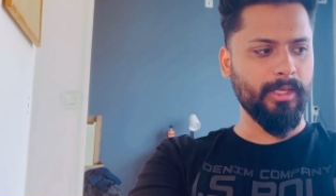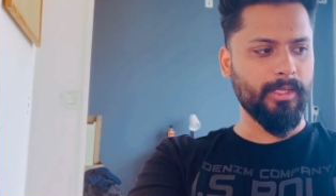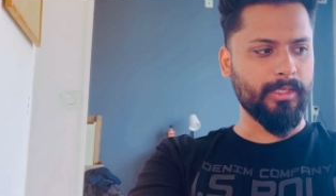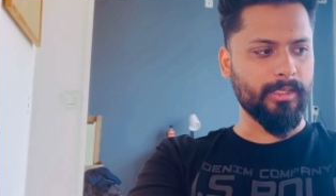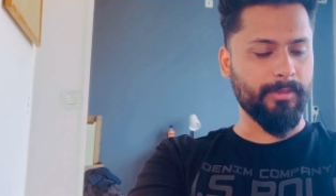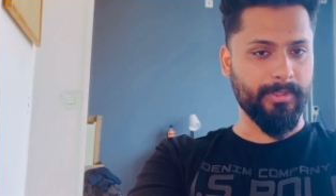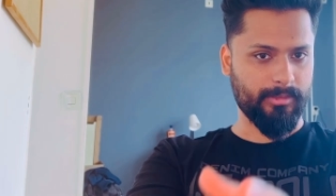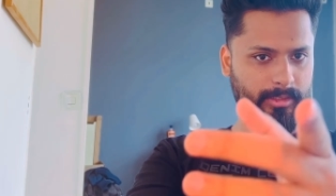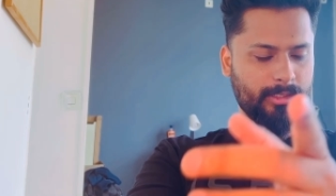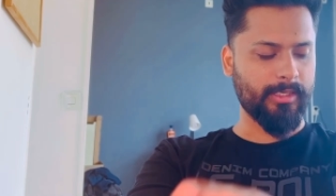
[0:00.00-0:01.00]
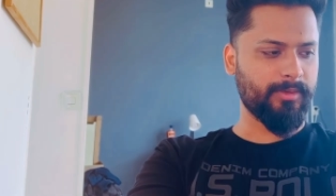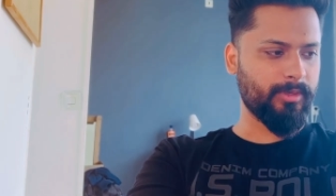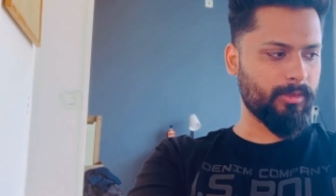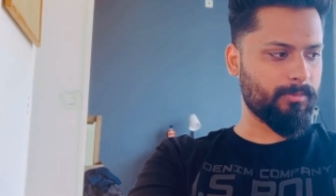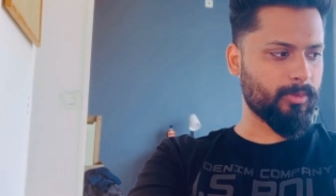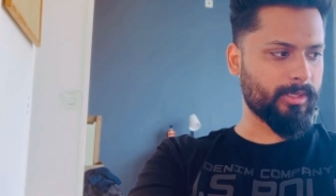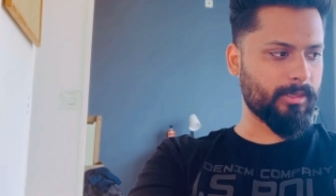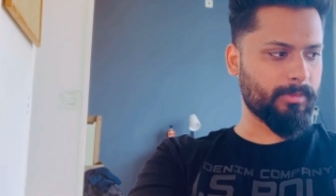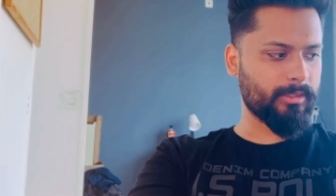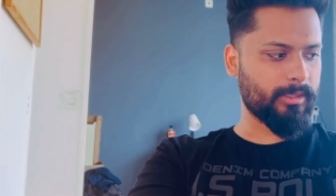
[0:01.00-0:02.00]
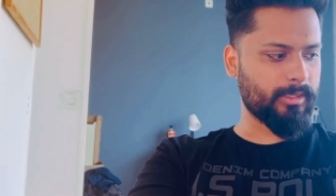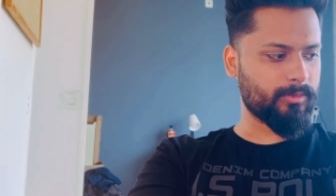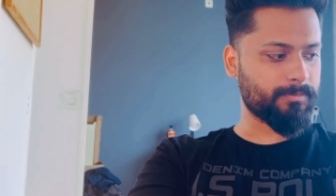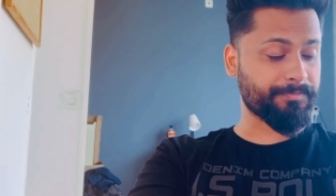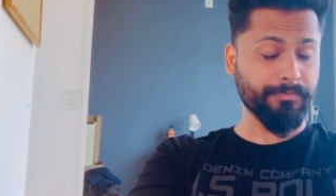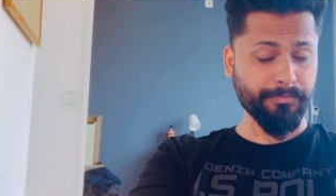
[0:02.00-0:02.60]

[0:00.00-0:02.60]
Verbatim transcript: and I mean, in the video, Pulikaran